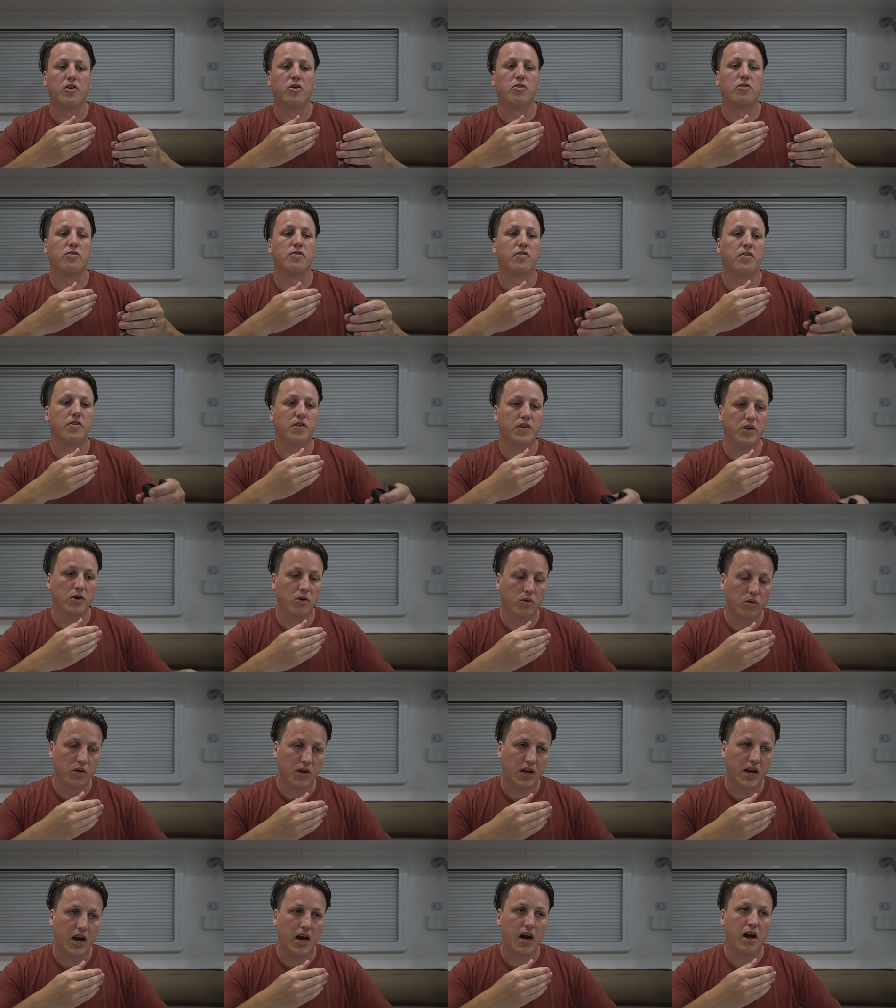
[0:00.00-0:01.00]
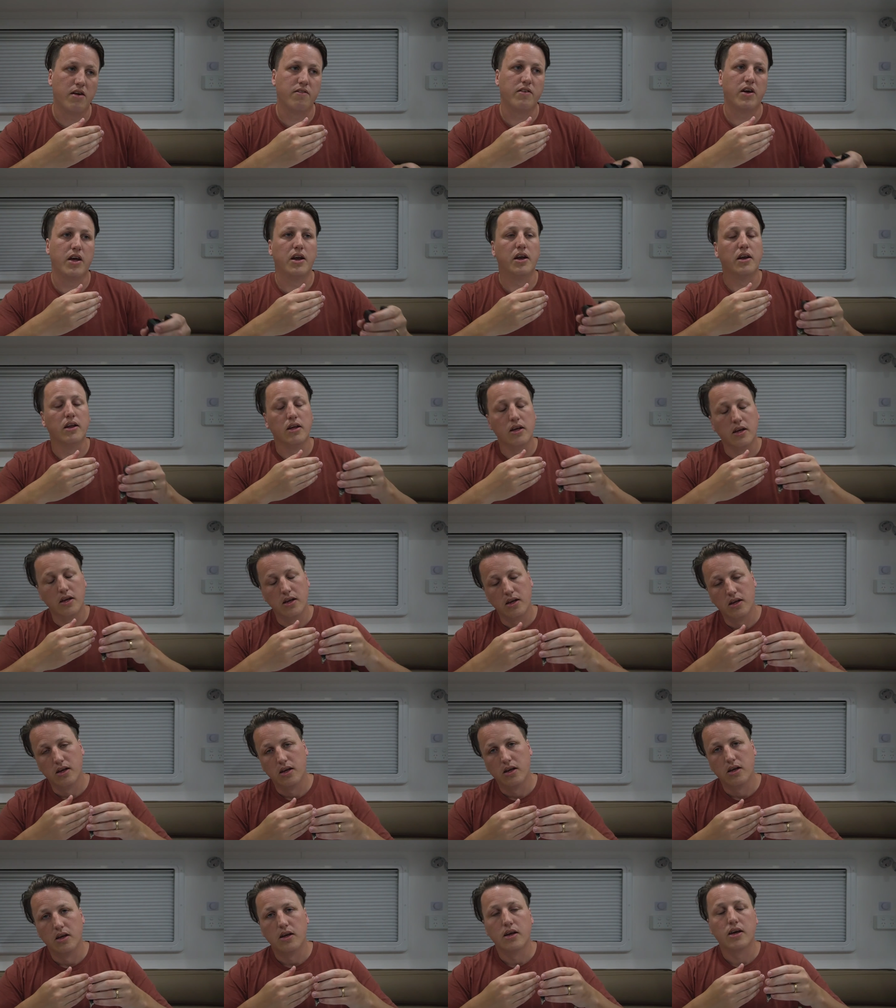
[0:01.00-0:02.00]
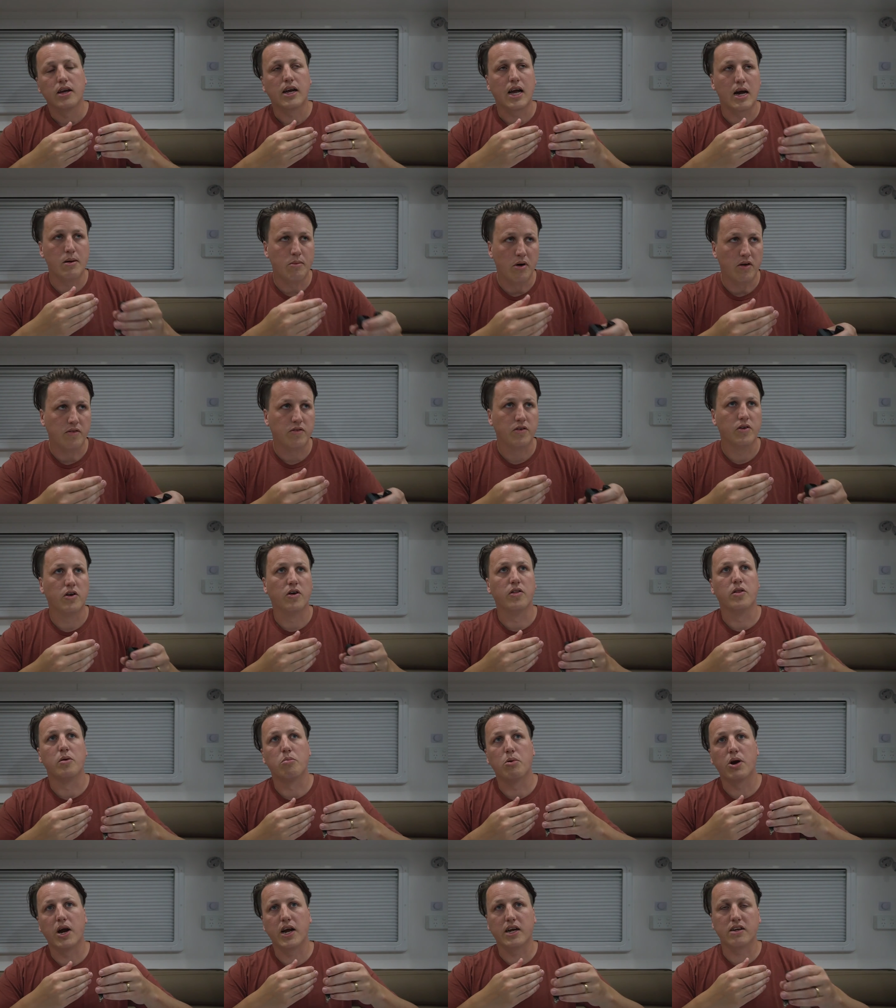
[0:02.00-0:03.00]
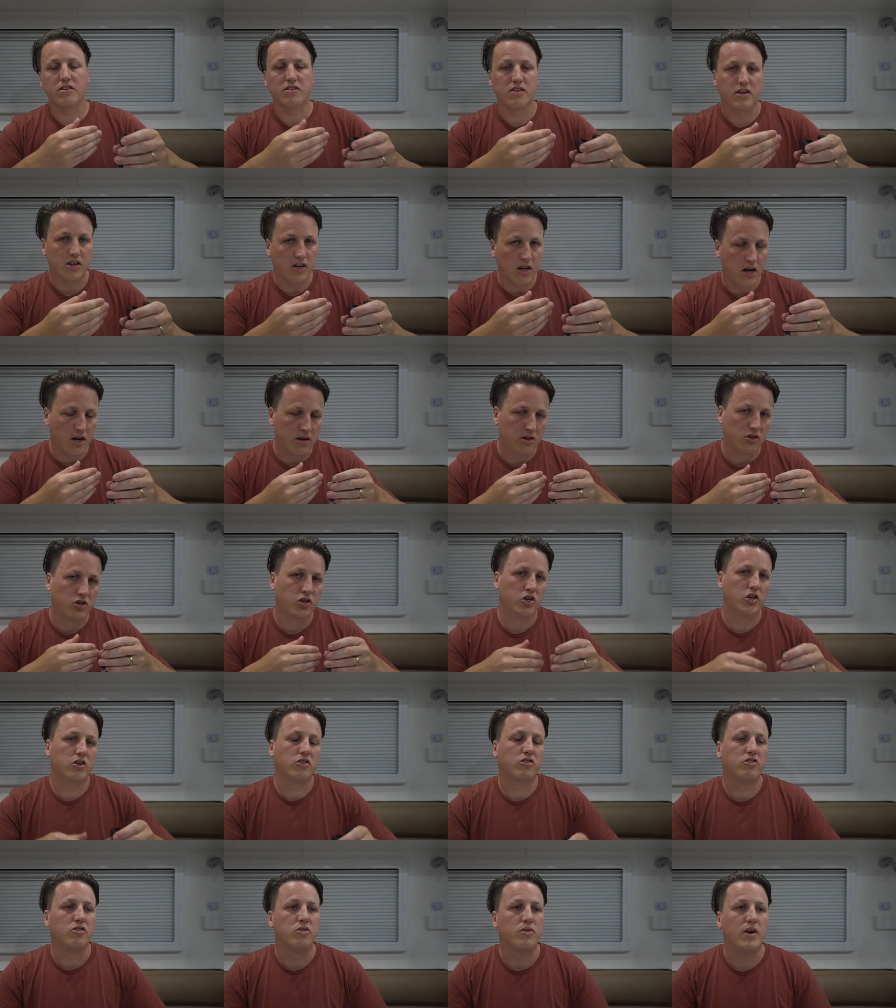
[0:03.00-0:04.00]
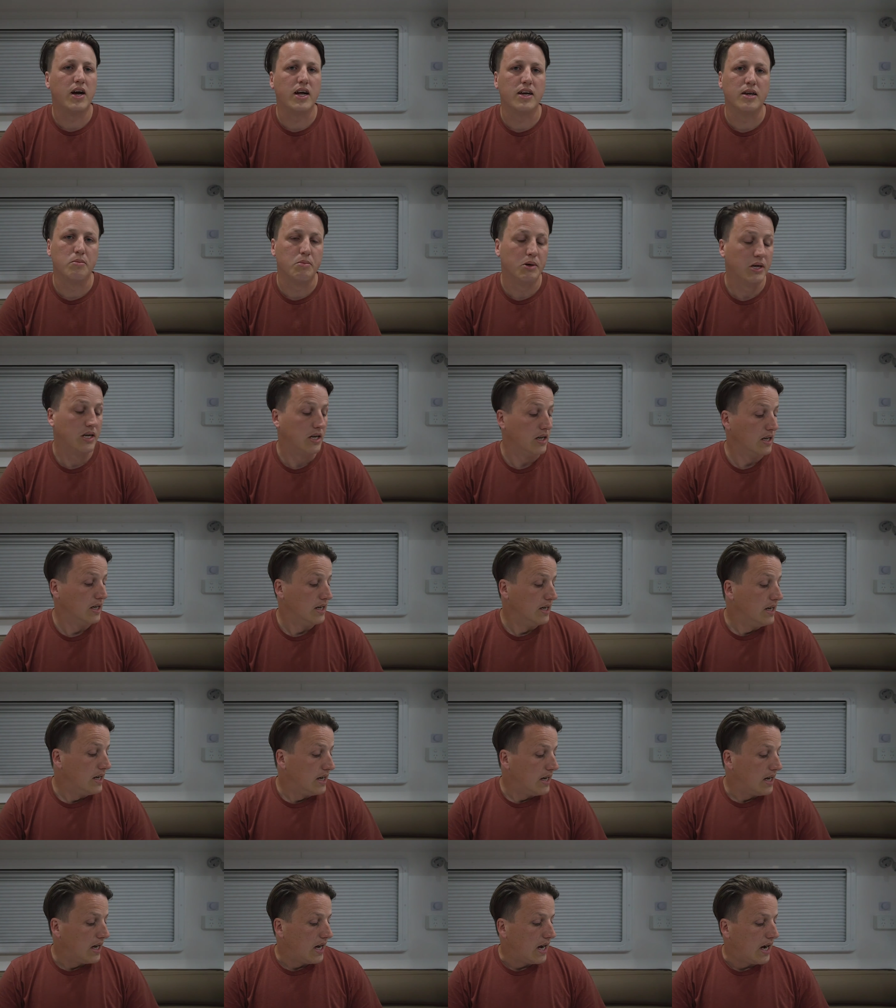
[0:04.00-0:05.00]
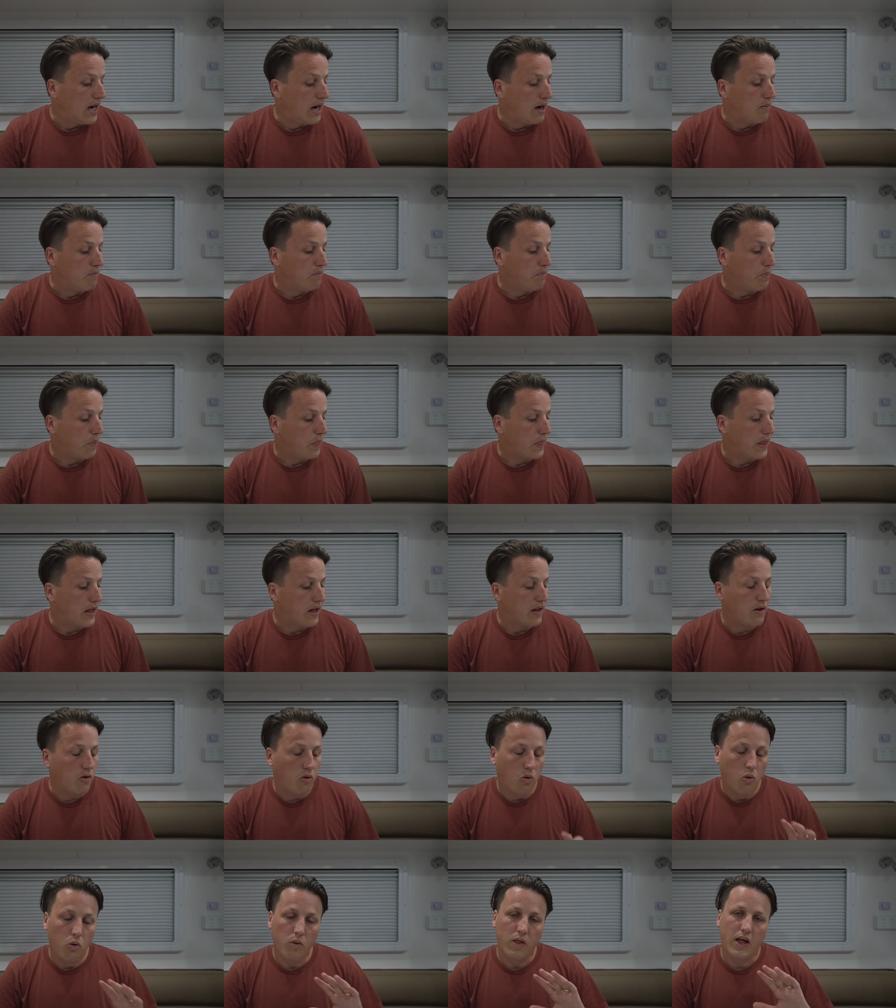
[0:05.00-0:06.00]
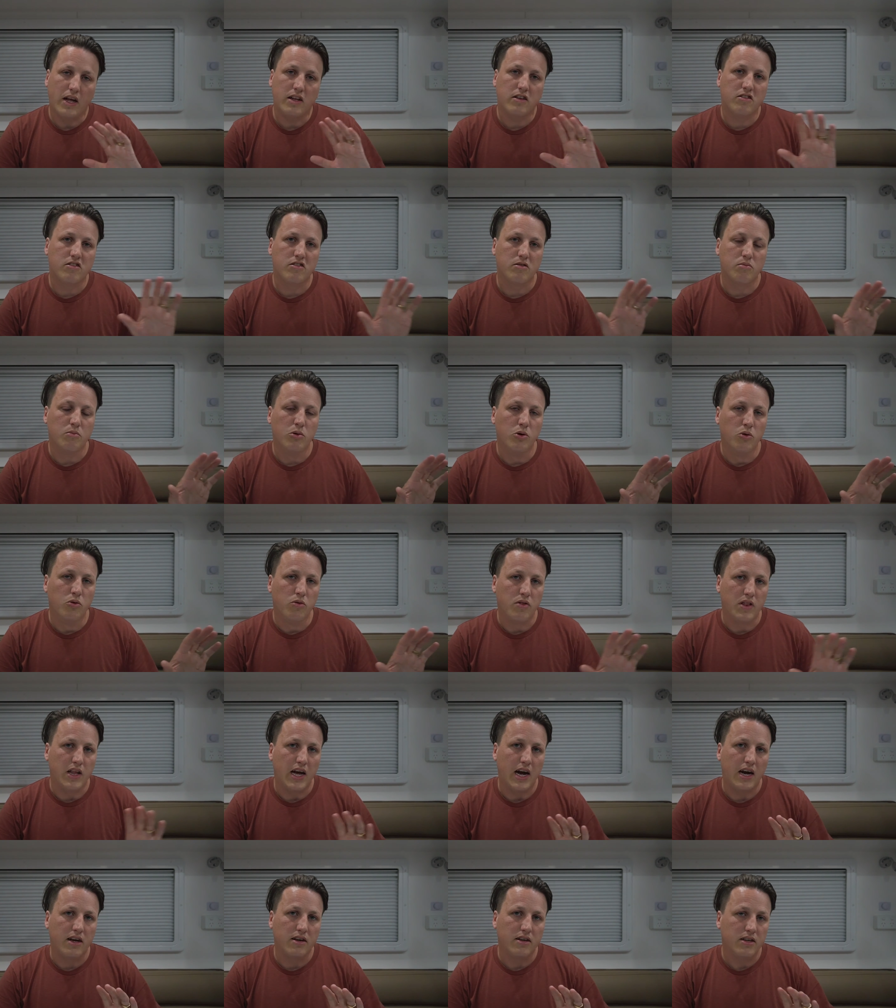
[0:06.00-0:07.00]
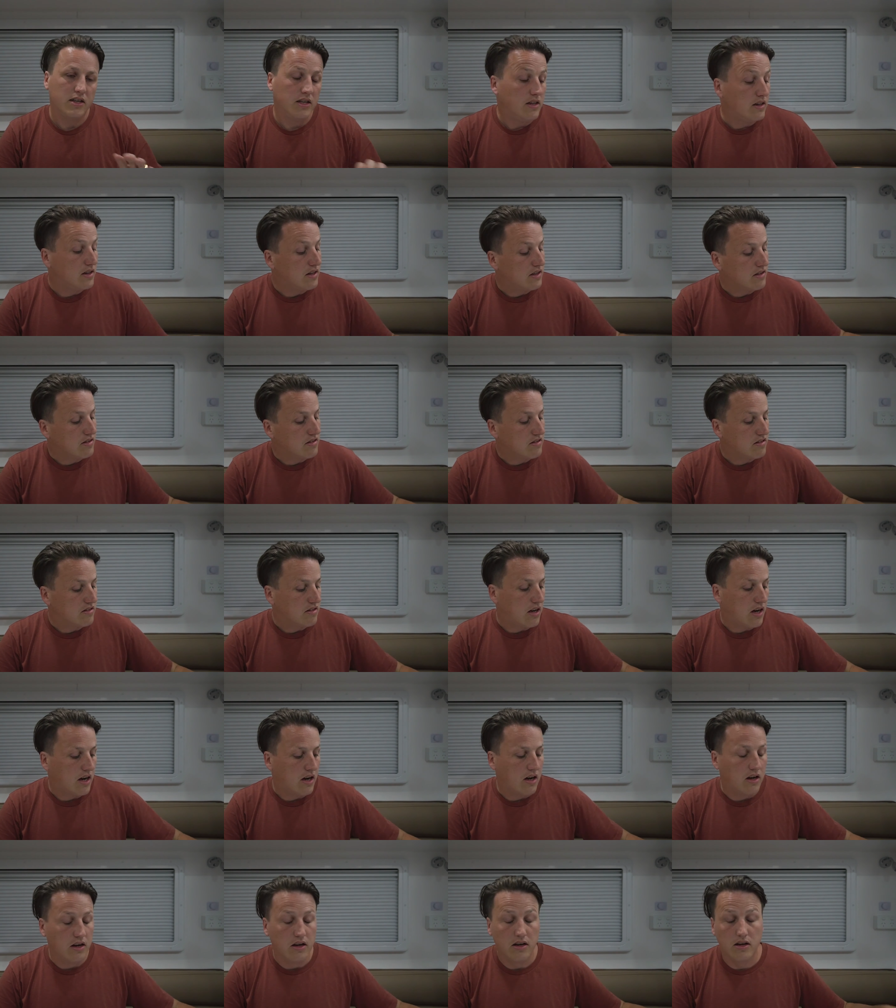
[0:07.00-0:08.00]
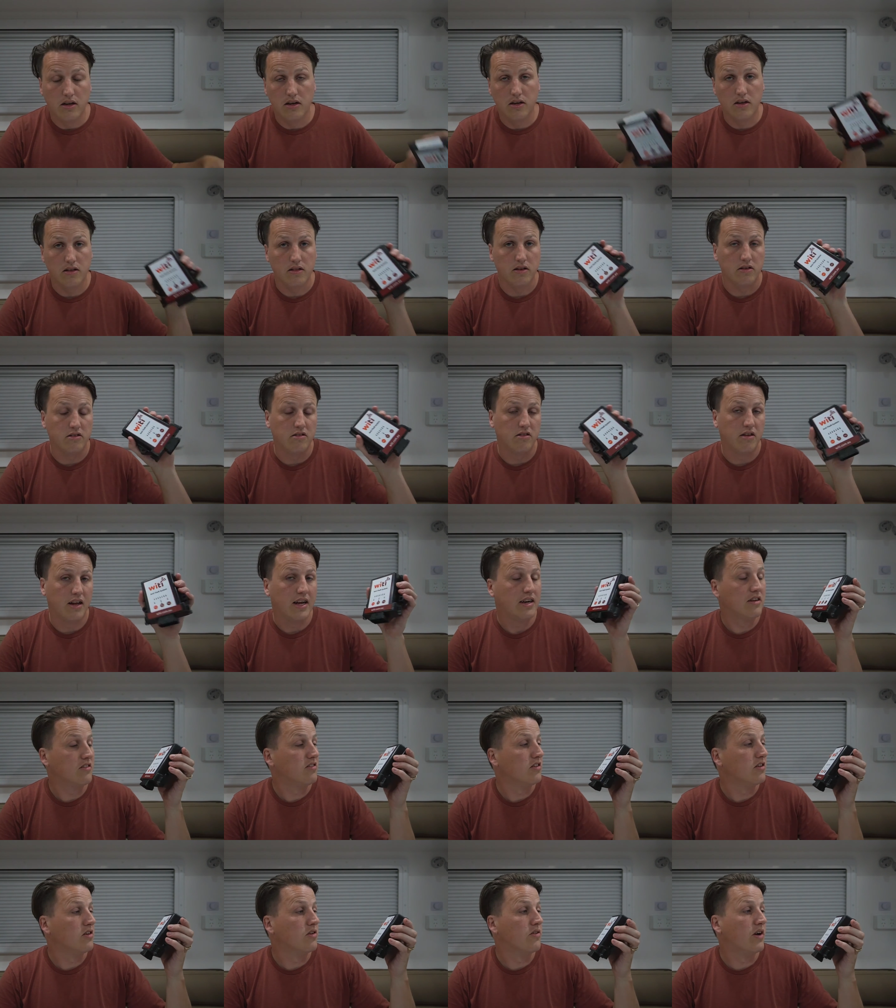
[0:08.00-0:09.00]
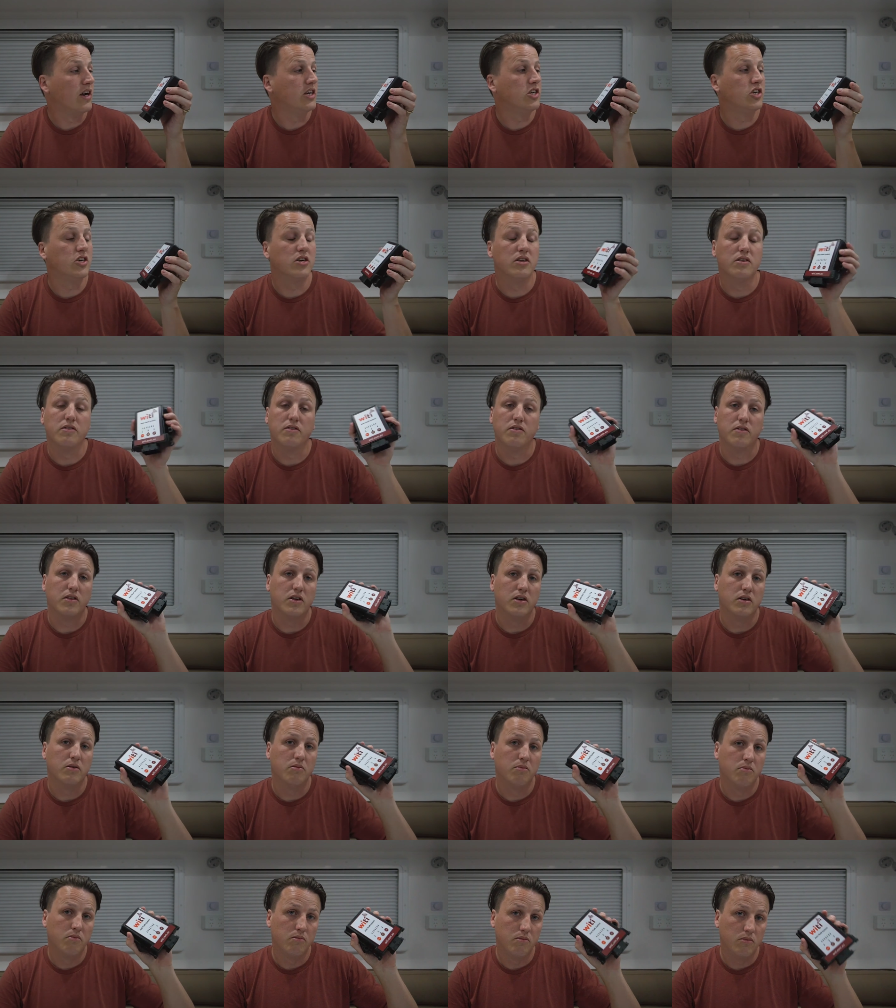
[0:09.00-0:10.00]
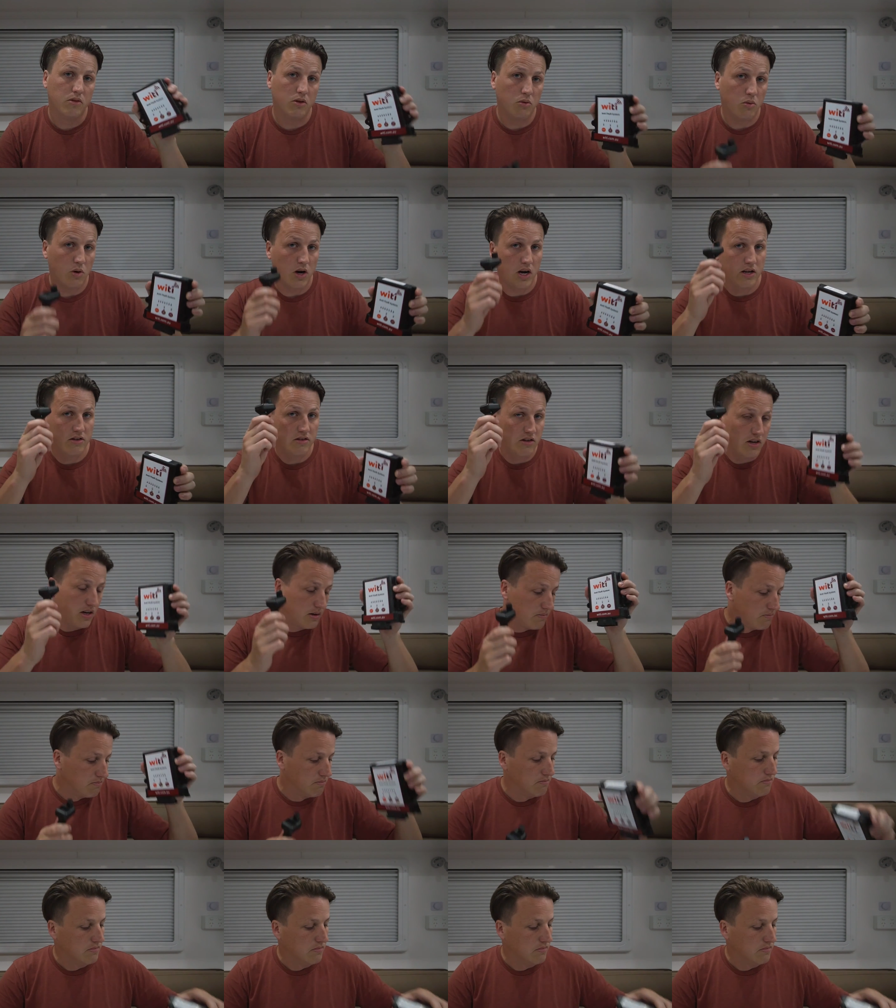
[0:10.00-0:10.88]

you'll feel the Caravan come off and on the brakes and it kind of jerks you around a bit. All that's smoothed out in this latest iteration of the Witi,